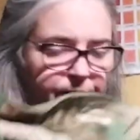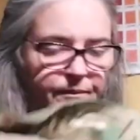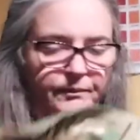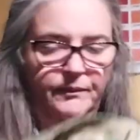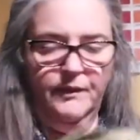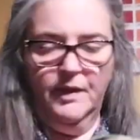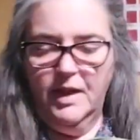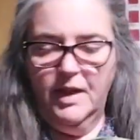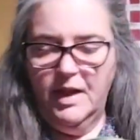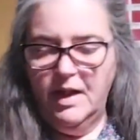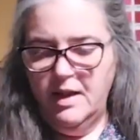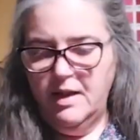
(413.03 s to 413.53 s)

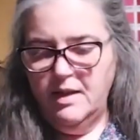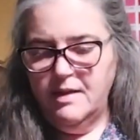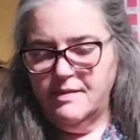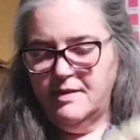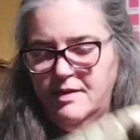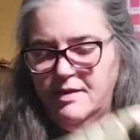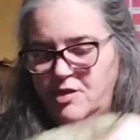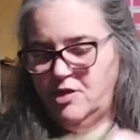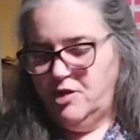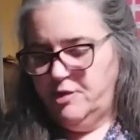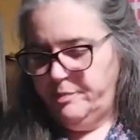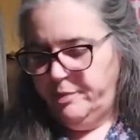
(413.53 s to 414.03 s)
yes, I
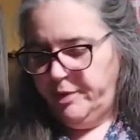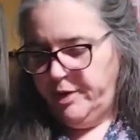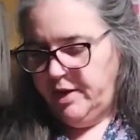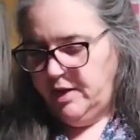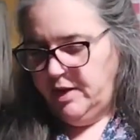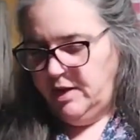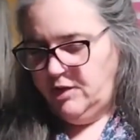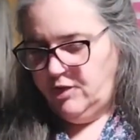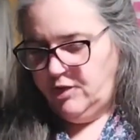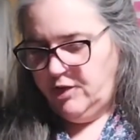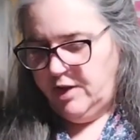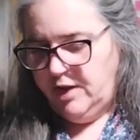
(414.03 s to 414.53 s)
should probably
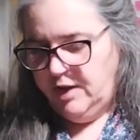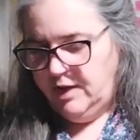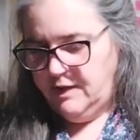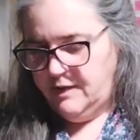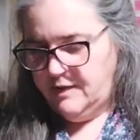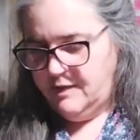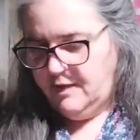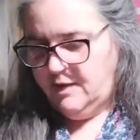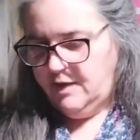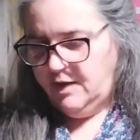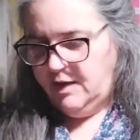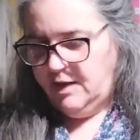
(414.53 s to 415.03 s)
try this
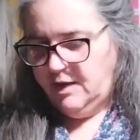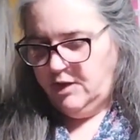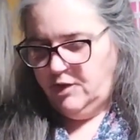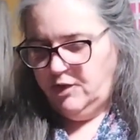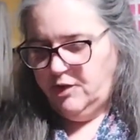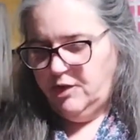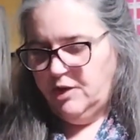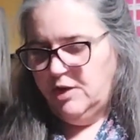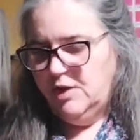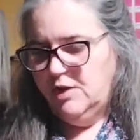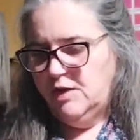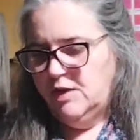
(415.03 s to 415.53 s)
on and
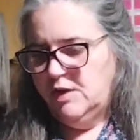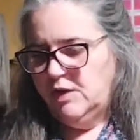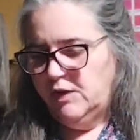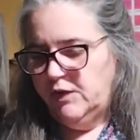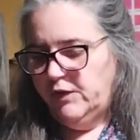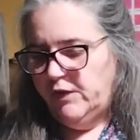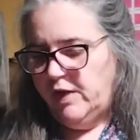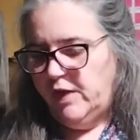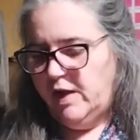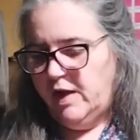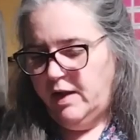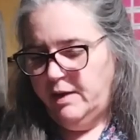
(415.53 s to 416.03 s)
show you.
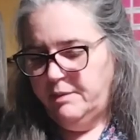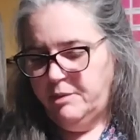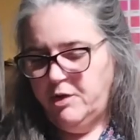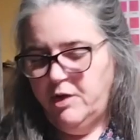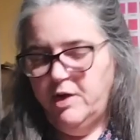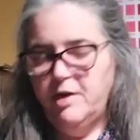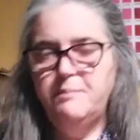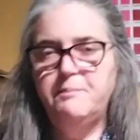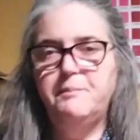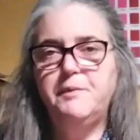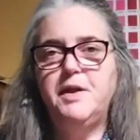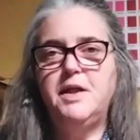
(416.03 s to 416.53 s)
I'm
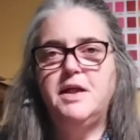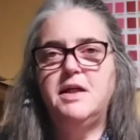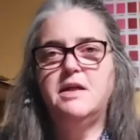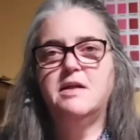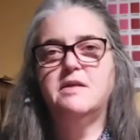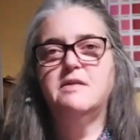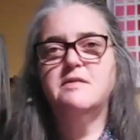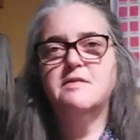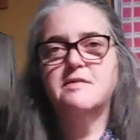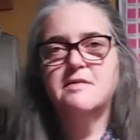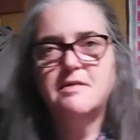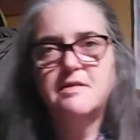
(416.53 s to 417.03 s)
quite
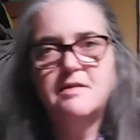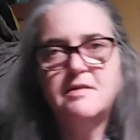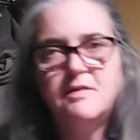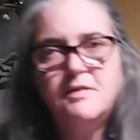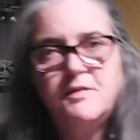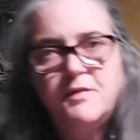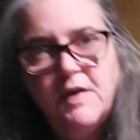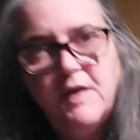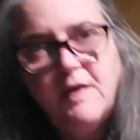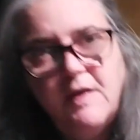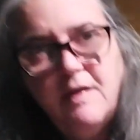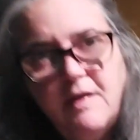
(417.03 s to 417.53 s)
pleased
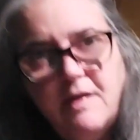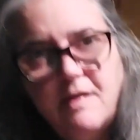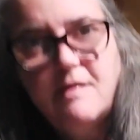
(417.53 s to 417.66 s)
with this